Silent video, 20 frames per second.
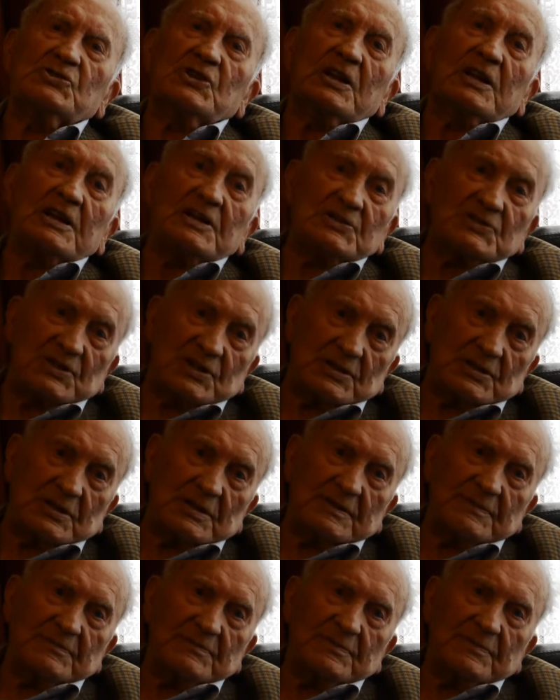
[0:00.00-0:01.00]
in Leicester,
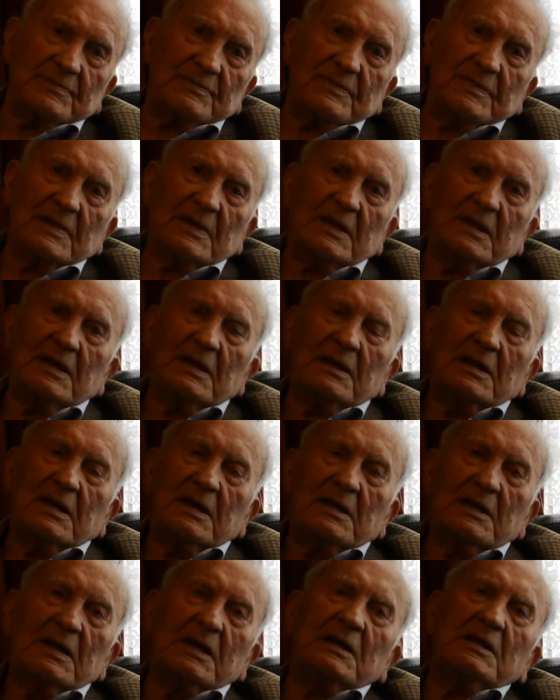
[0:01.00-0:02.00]

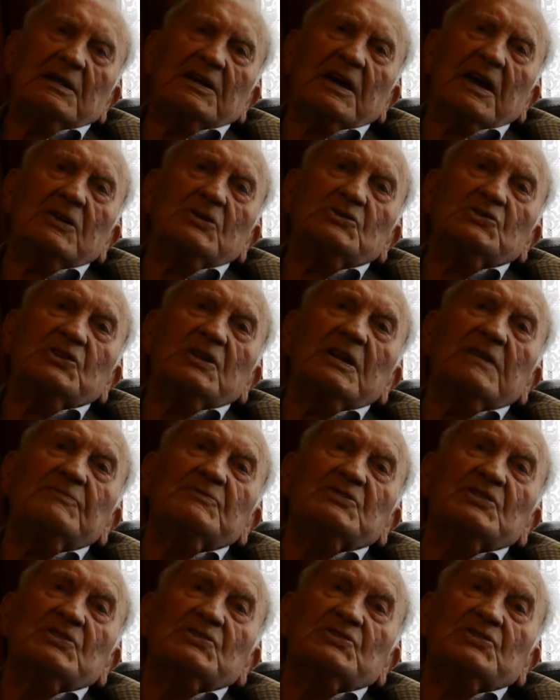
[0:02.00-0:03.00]
little garage in
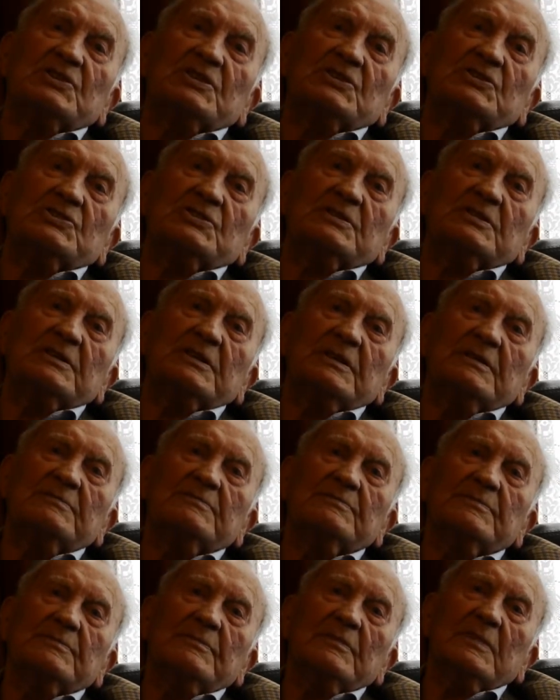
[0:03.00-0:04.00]
Ebden Street.
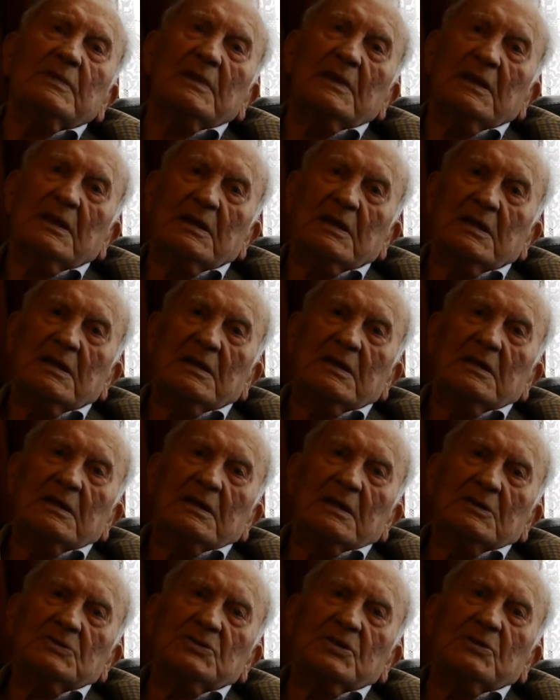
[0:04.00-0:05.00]

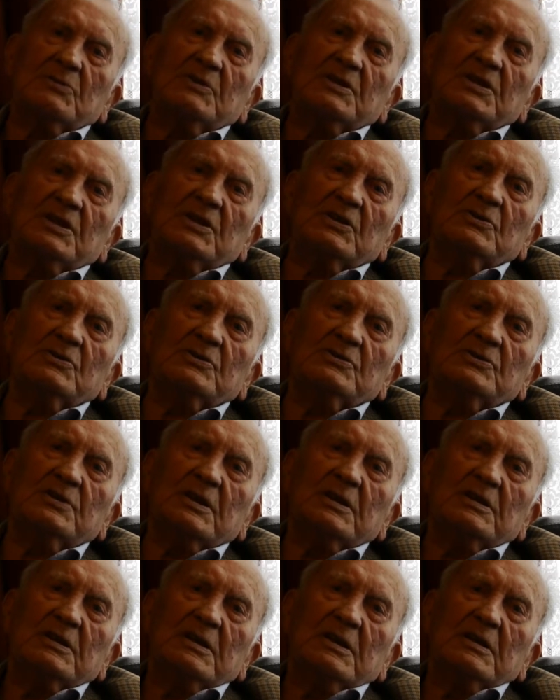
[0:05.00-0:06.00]
Don't know what they know it.
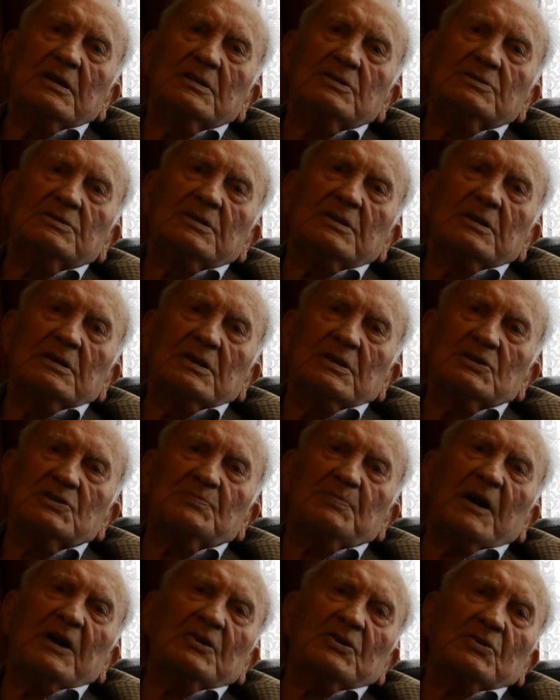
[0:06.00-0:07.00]

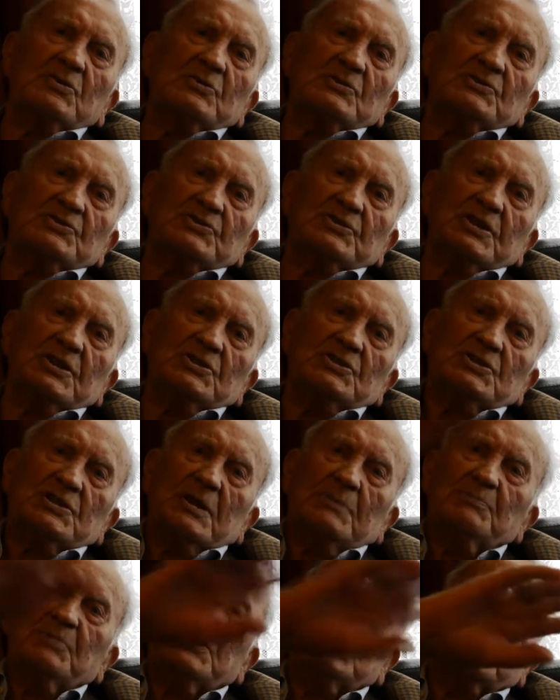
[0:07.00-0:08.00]
Sparkenhoe Street,
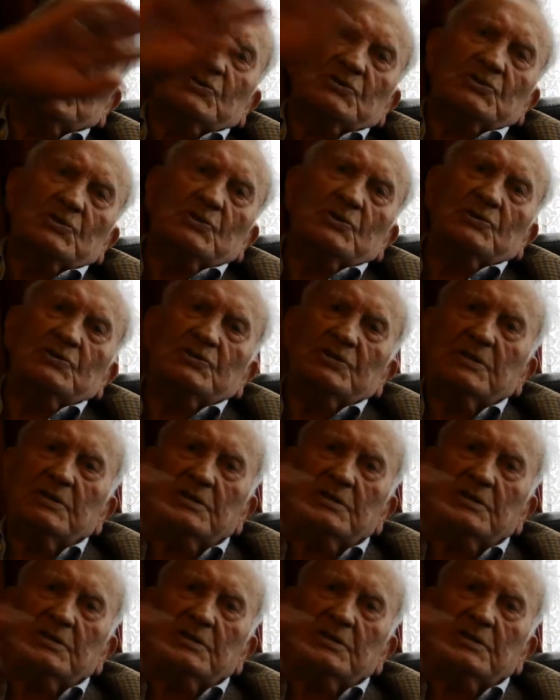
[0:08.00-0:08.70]
St. Peter's Road.